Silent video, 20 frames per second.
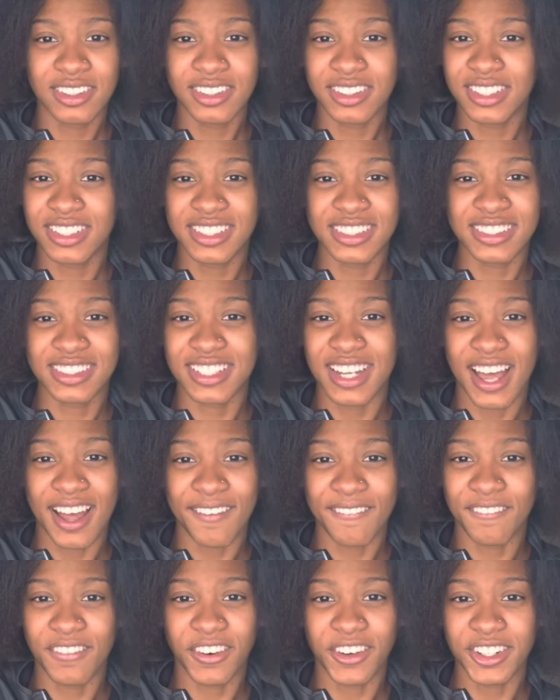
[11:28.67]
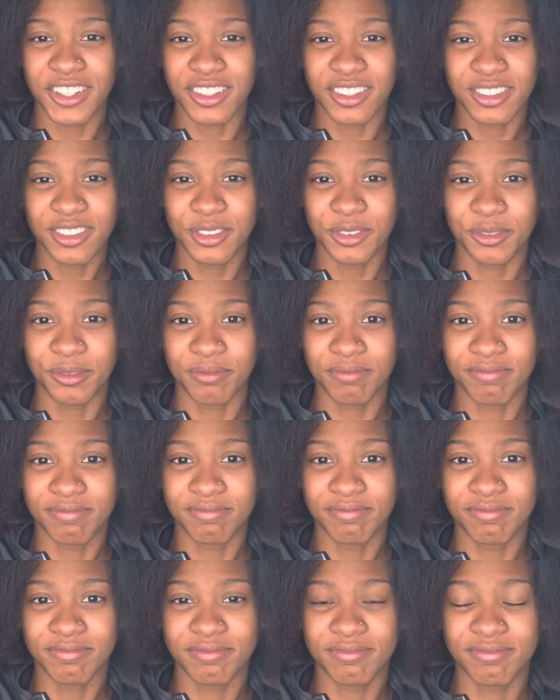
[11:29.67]
is not for you
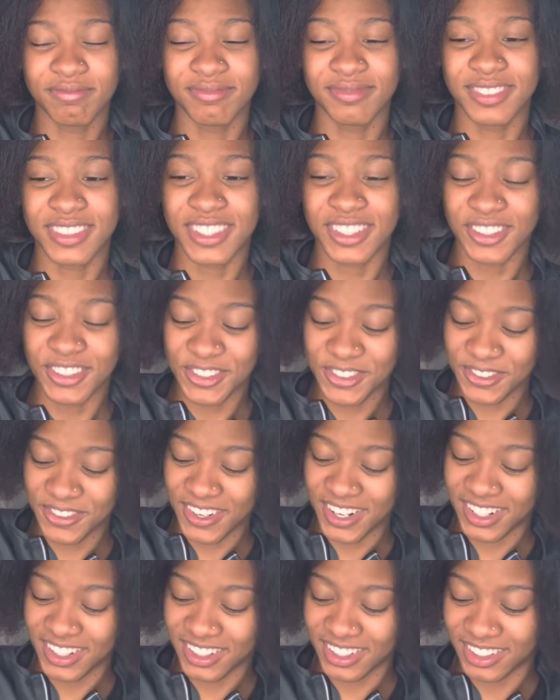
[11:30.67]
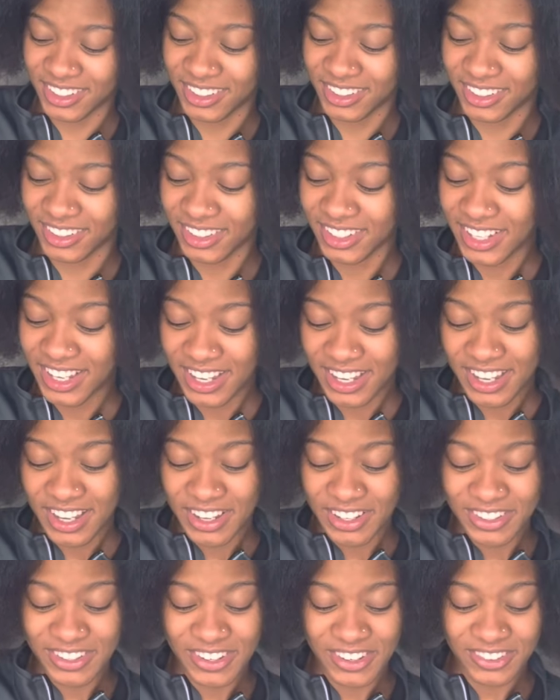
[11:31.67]
until you're ready to
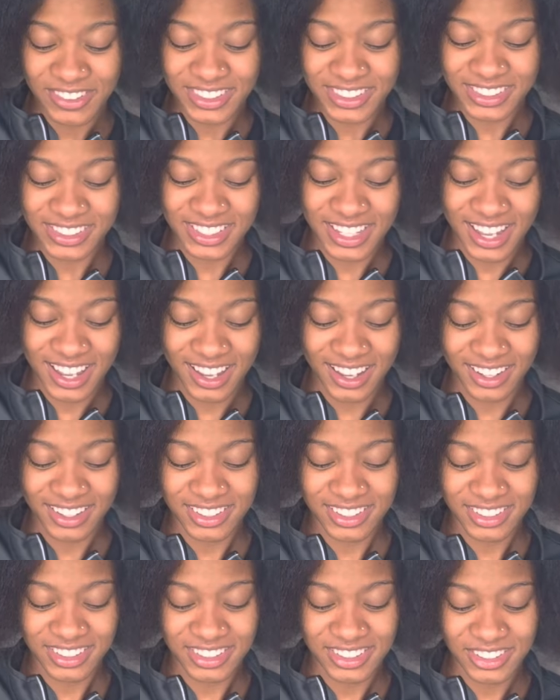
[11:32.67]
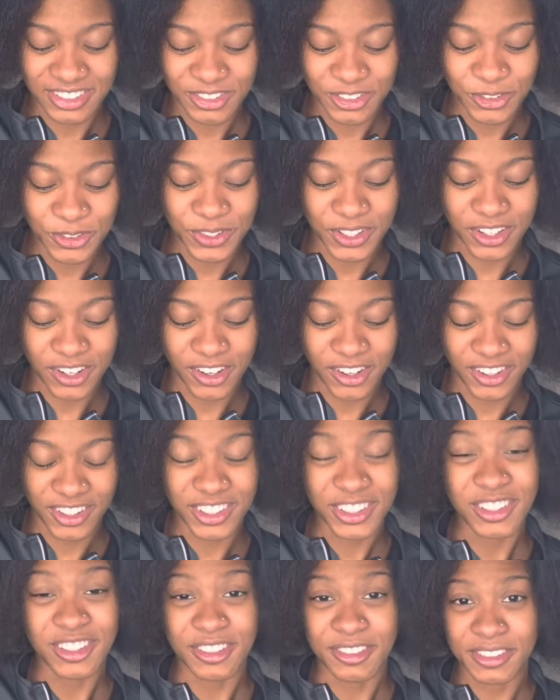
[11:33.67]
notice that you are
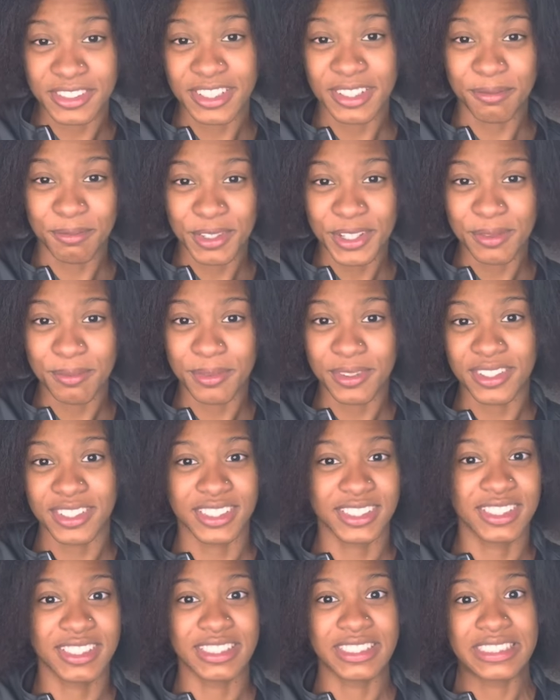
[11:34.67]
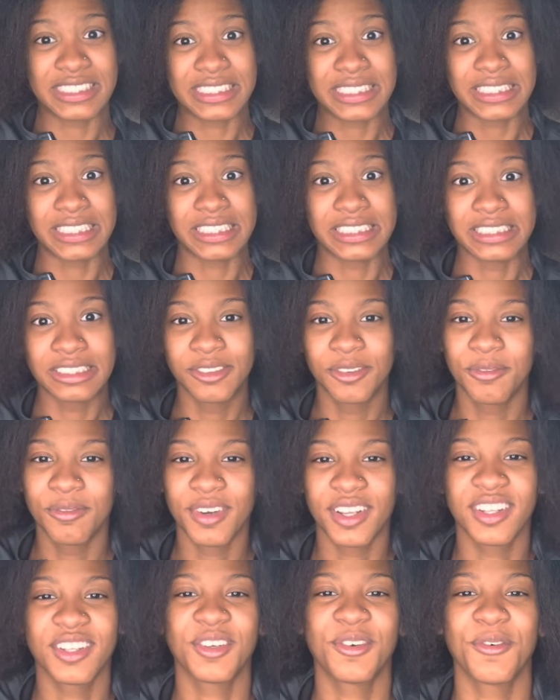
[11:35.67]
using people essentially,
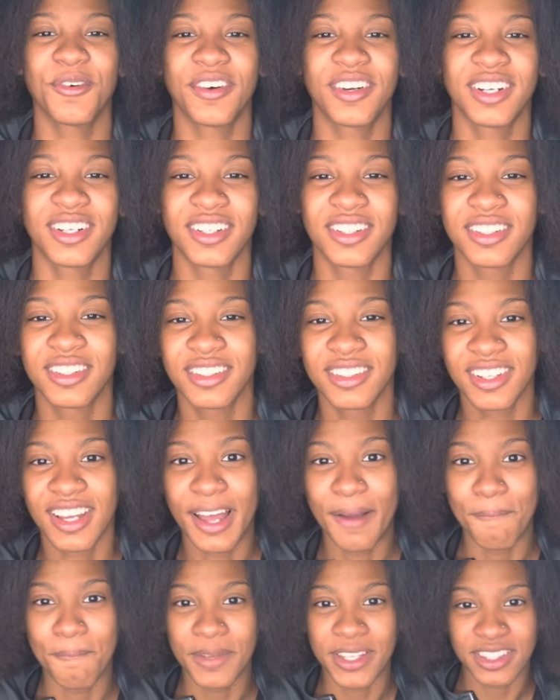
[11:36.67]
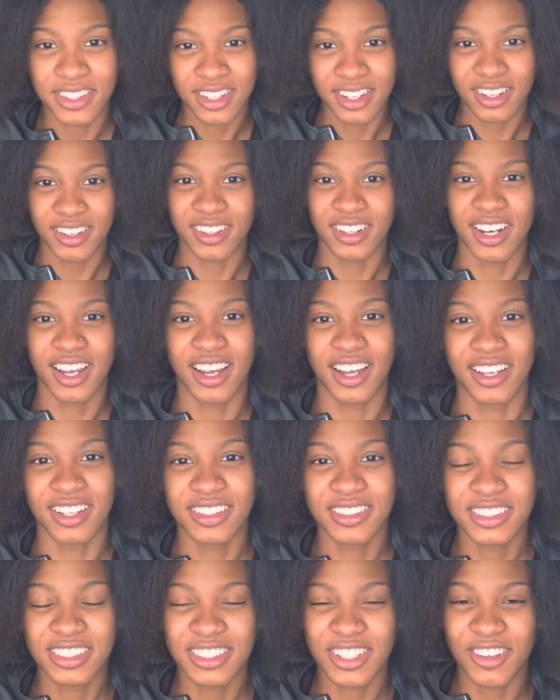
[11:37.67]
whether you want to admit that or not.
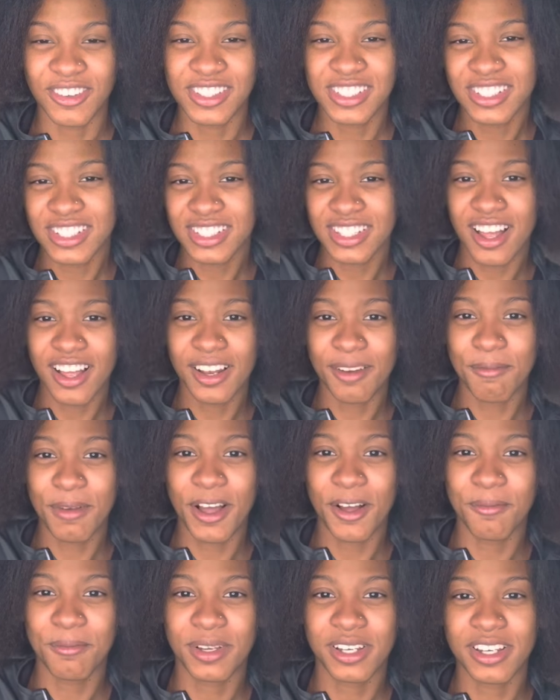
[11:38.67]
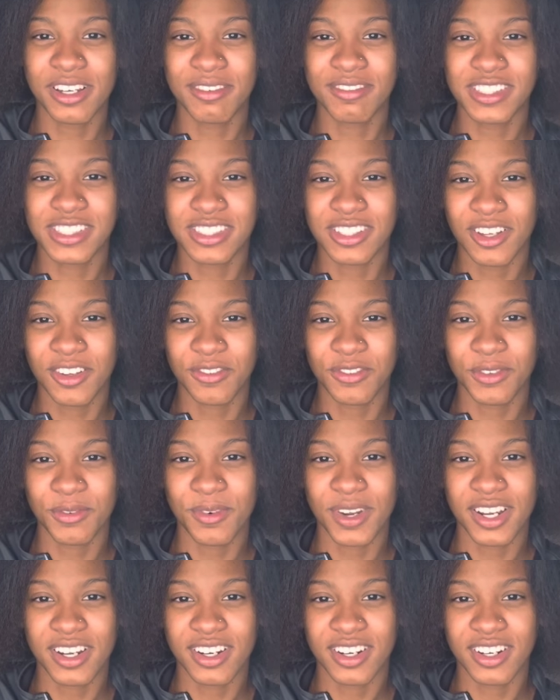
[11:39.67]
So it's just all about becoming self
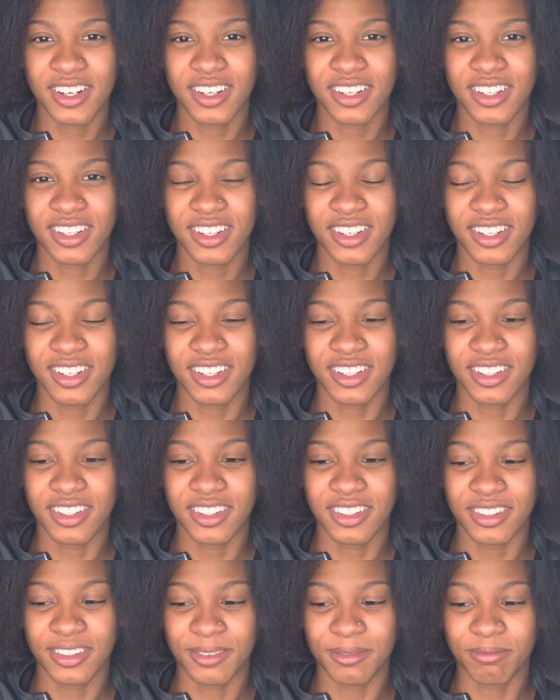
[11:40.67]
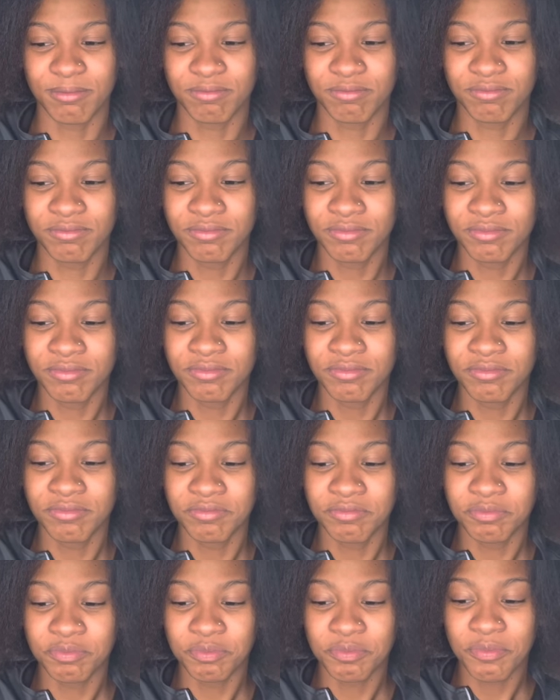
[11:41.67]
aware and
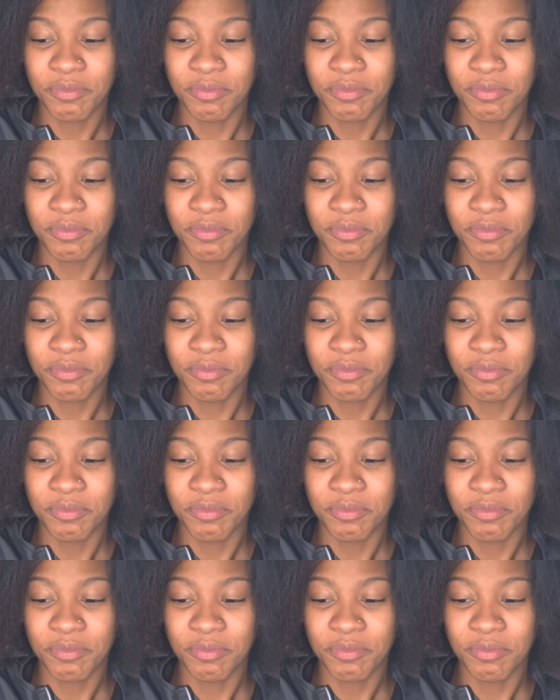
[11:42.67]
um,